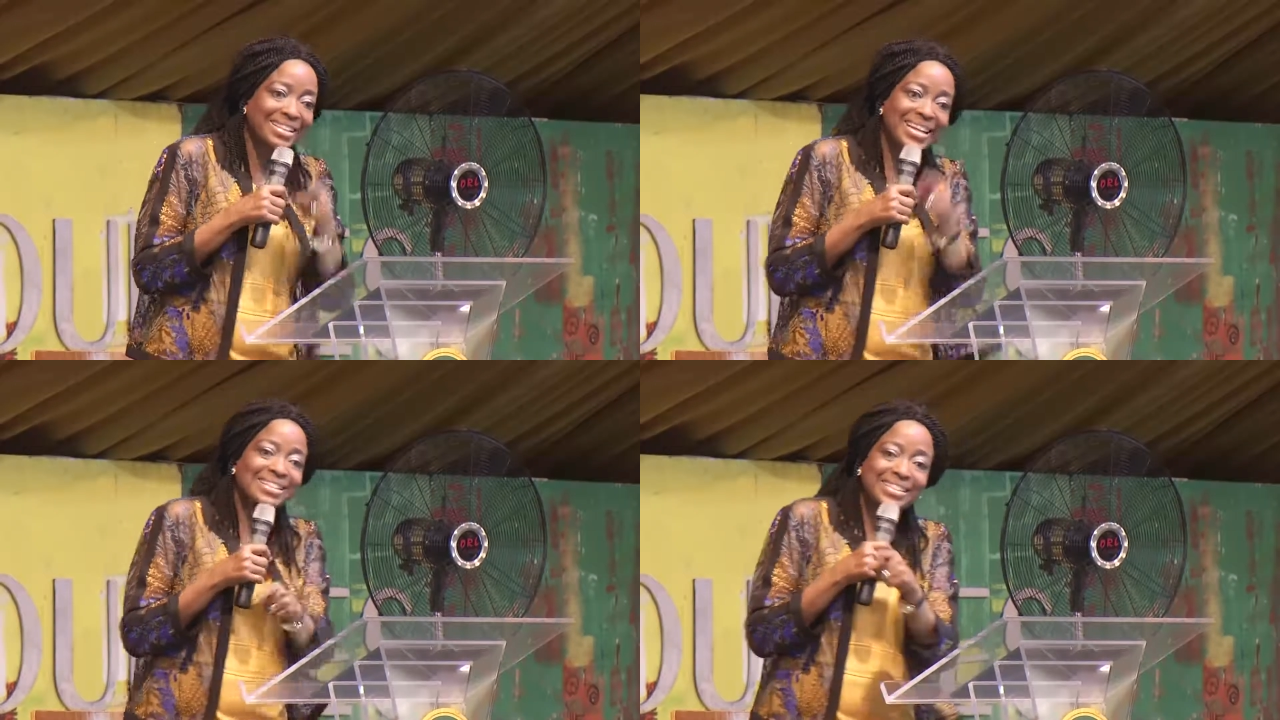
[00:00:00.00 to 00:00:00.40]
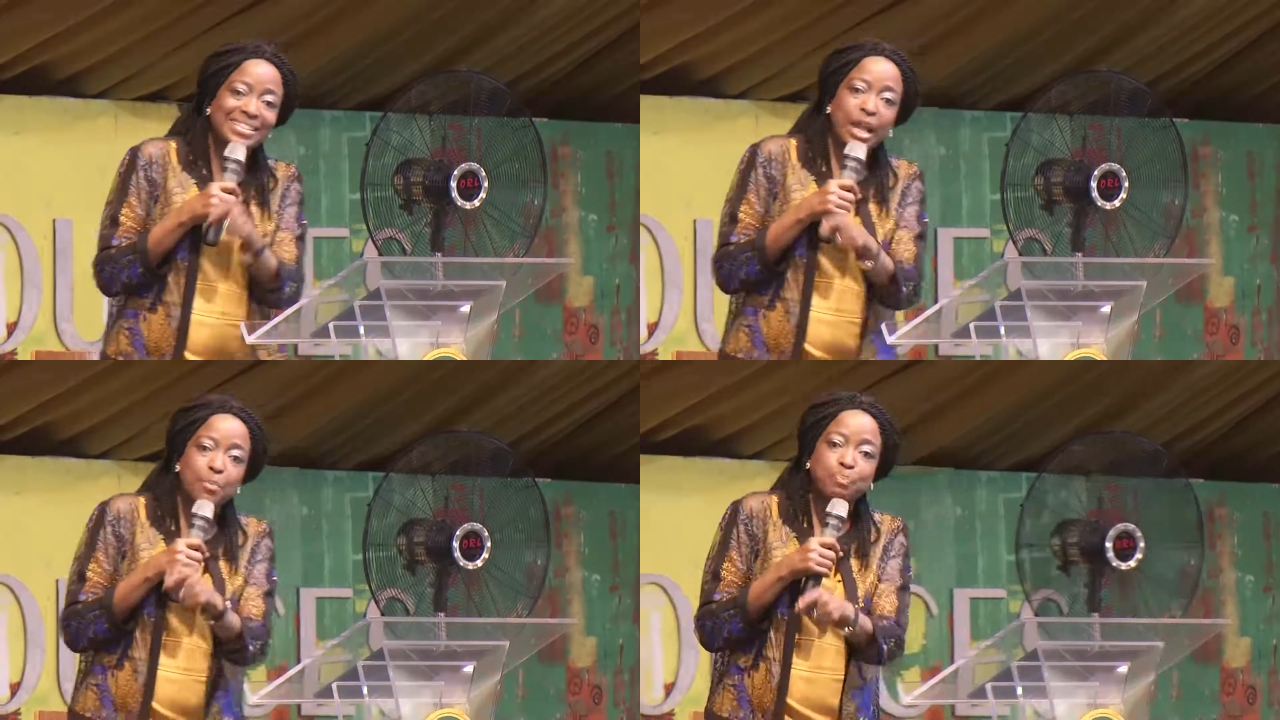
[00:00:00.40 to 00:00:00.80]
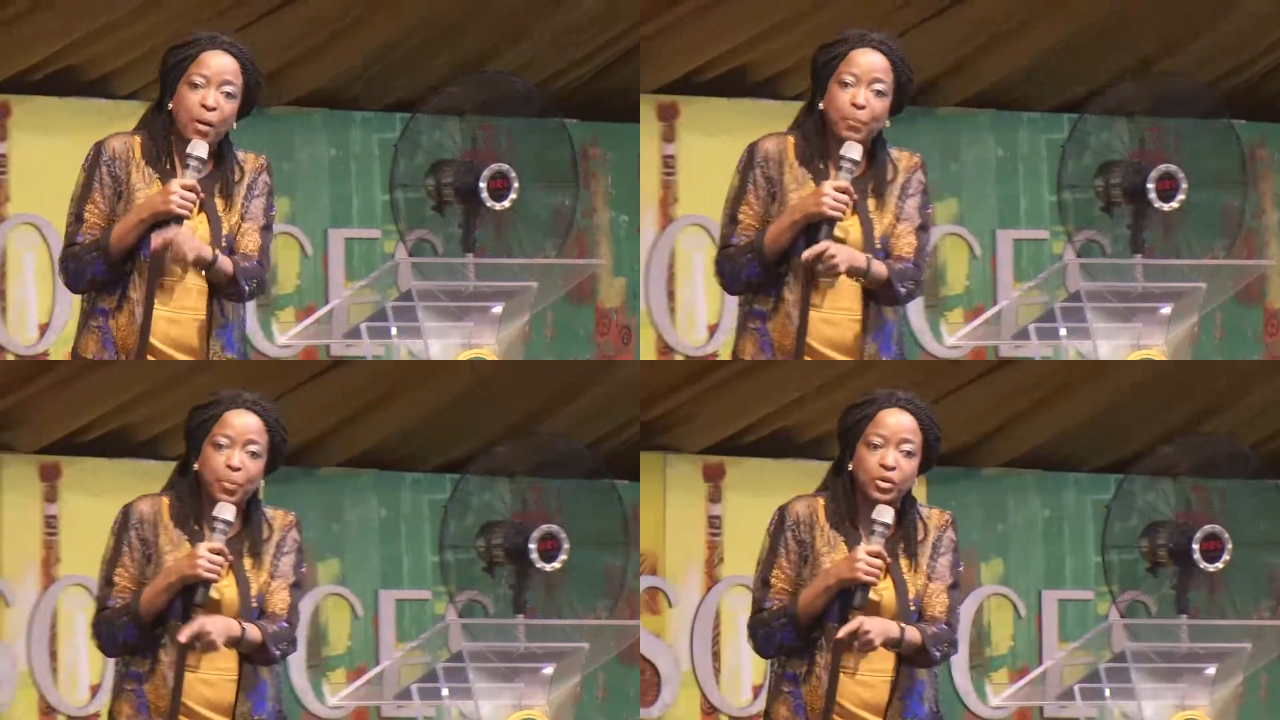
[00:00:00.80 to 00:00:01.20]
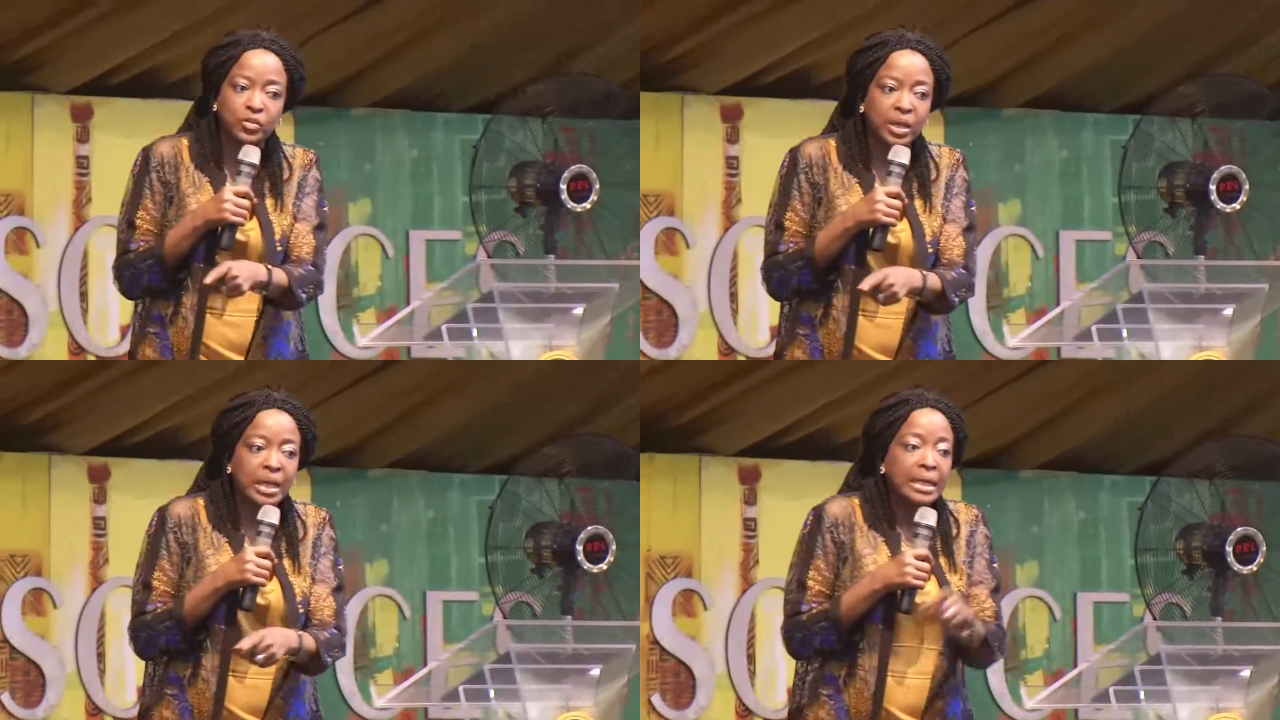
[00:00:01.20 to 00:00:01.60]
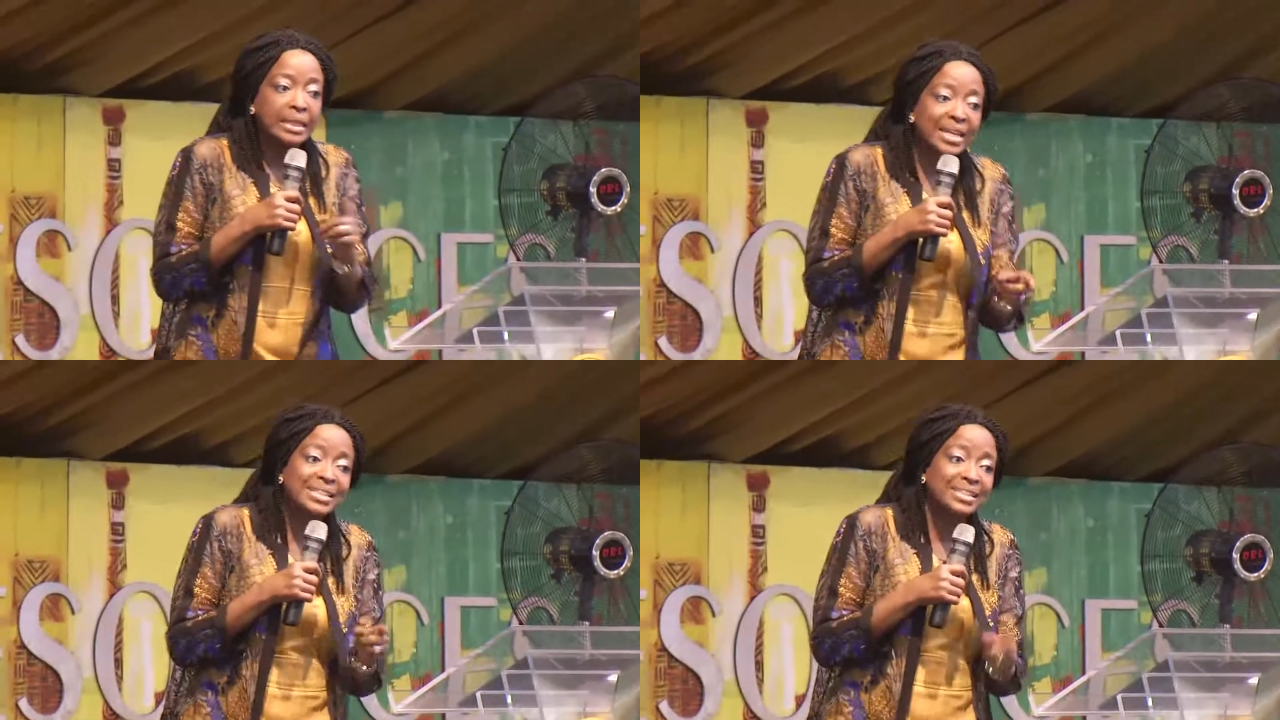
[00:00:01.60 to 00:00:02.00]
This same purpose,
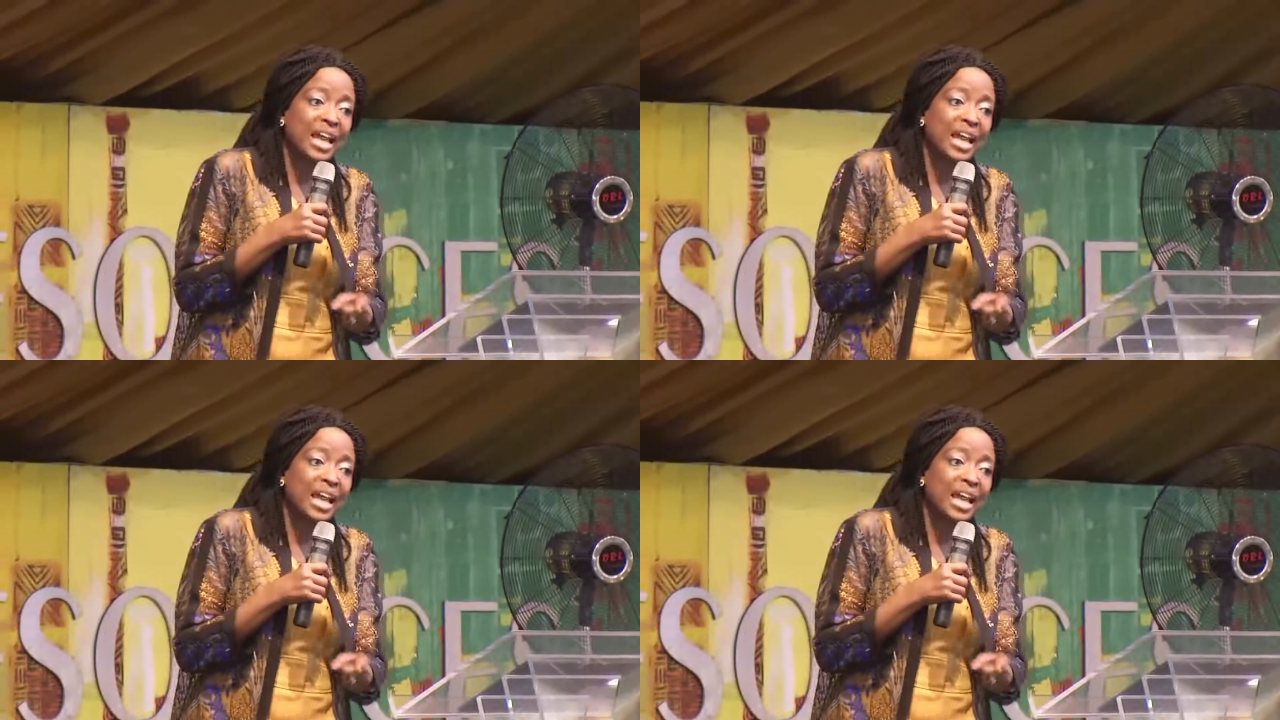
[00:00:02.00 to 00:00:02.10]
this